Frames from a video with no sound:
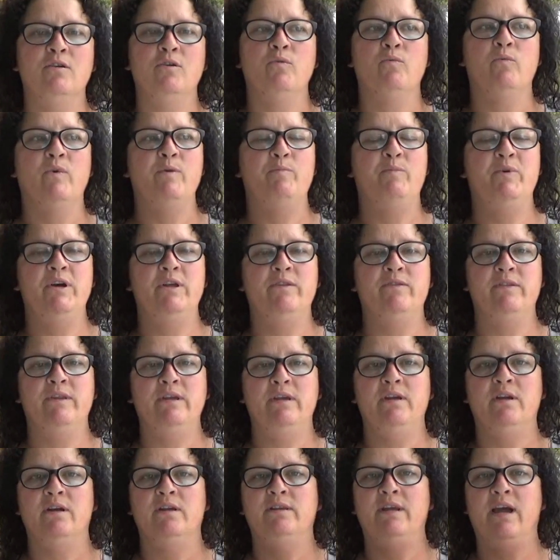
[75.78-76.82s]
we put
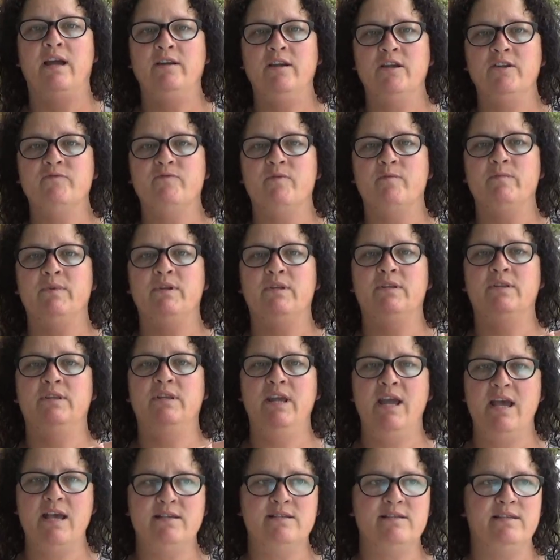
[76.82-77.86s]
the diagnosis from the
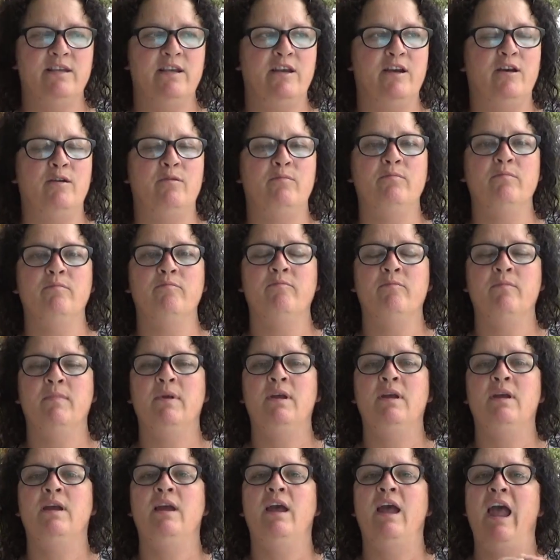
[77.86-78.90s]
DSM
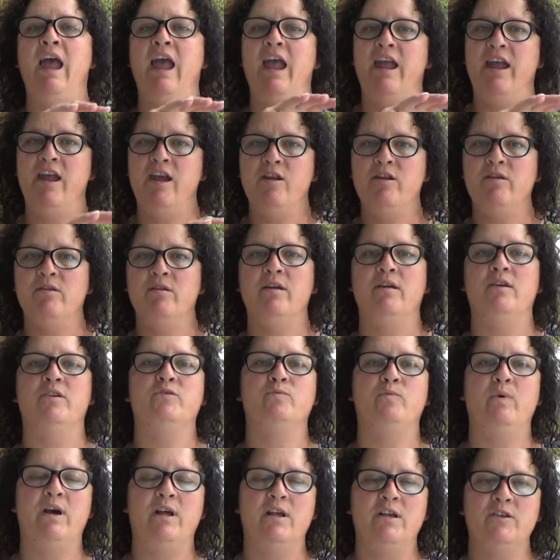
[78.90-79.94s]
and as
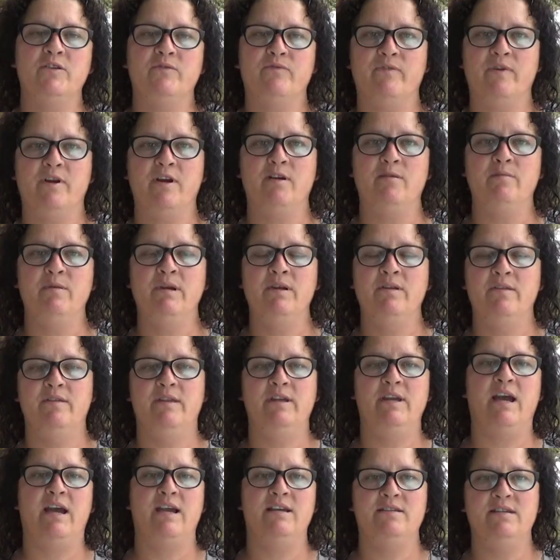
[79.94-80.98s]
well as from
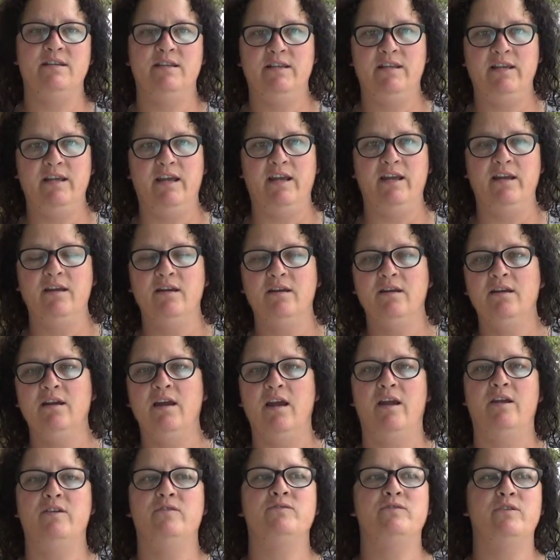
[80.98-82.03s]
the ICD.
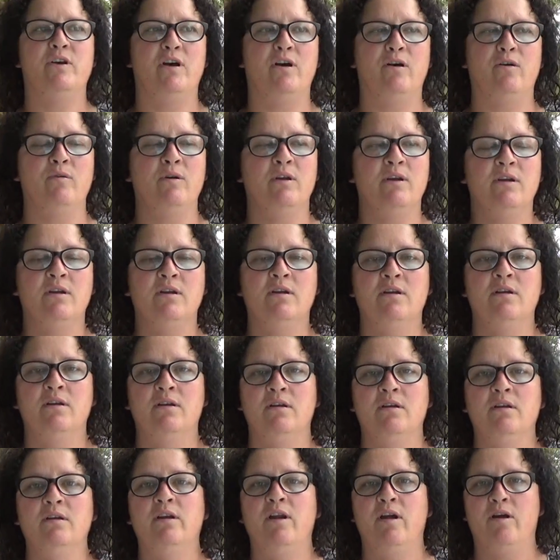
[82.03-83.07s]
And so,
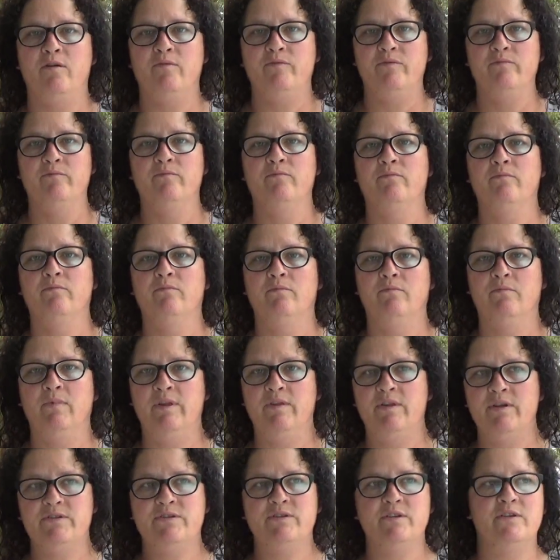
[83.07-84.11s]
when
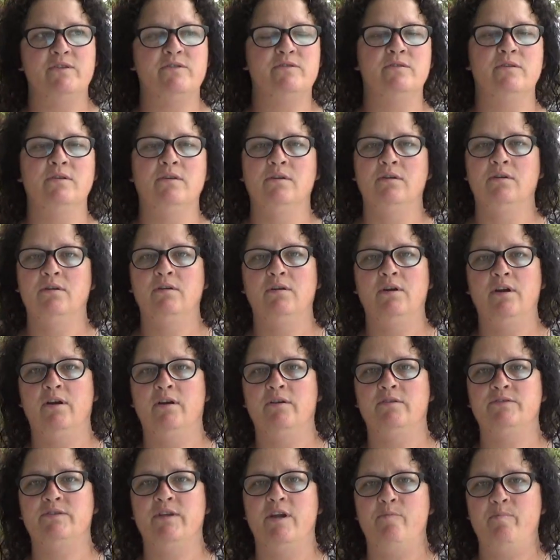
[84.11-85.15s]
this is,
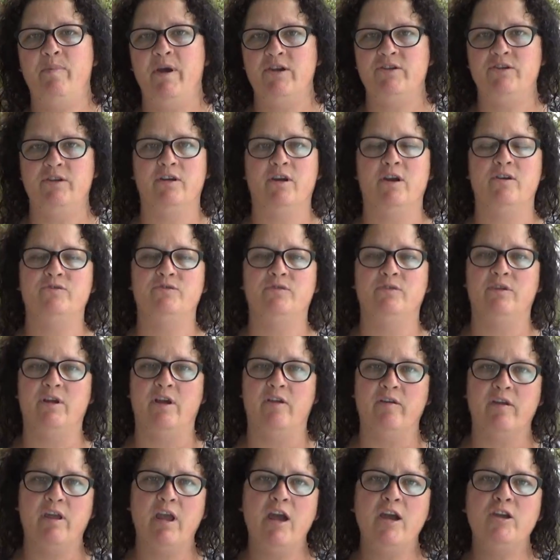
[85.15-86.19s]
say a patient goes to
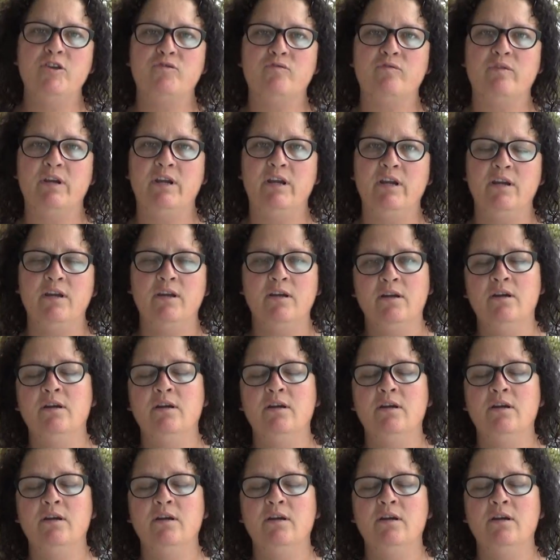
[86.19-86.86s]
another country,